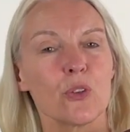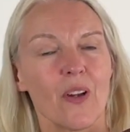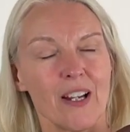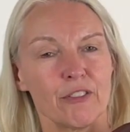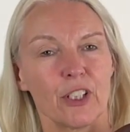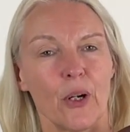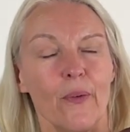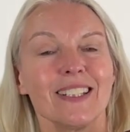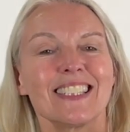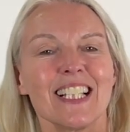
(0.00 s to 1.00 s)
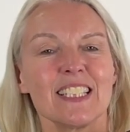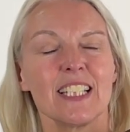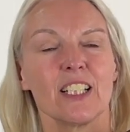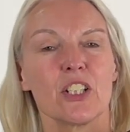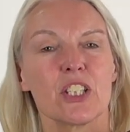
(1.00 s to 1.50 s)
have a go at
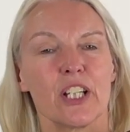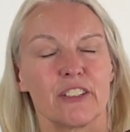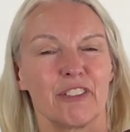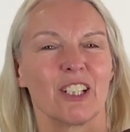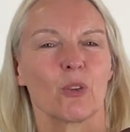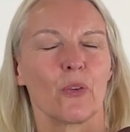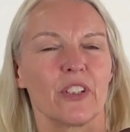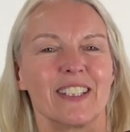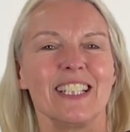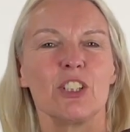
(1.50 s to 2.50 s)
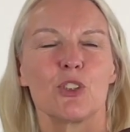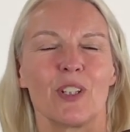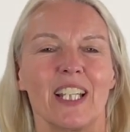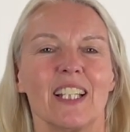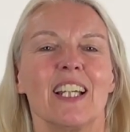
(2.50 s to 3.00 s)
testing the third finger on the D
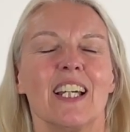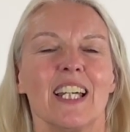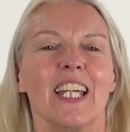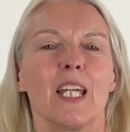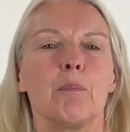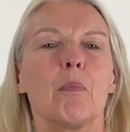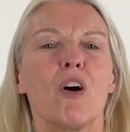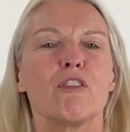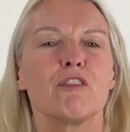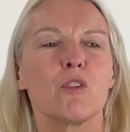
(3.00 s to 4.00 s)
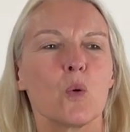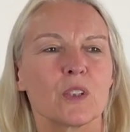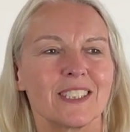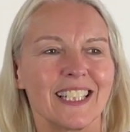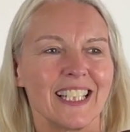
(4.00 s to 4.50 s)
string in bar
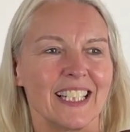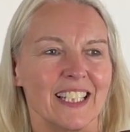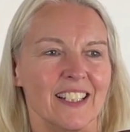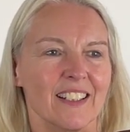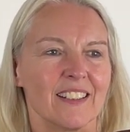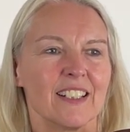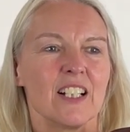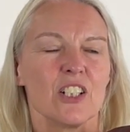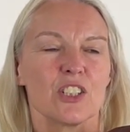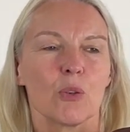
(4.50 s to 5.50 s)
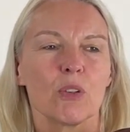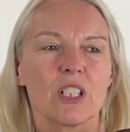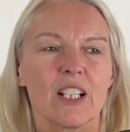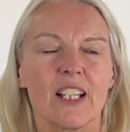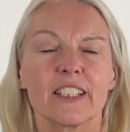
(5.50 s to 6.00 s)
14. So what
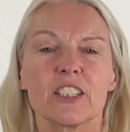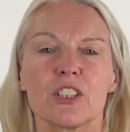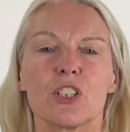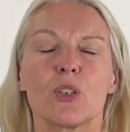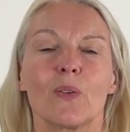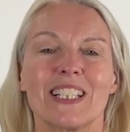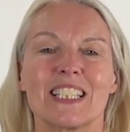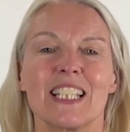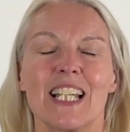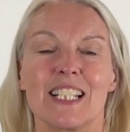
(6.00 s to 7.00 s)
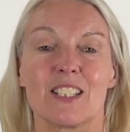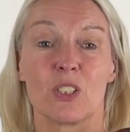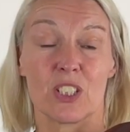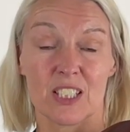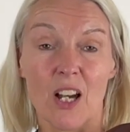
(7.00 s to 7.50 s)
I'd like us to do is to
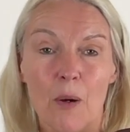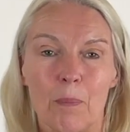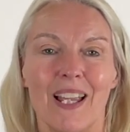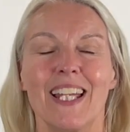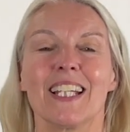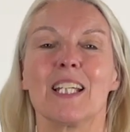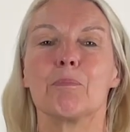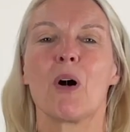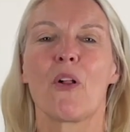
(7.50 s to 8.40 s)
start playing in bar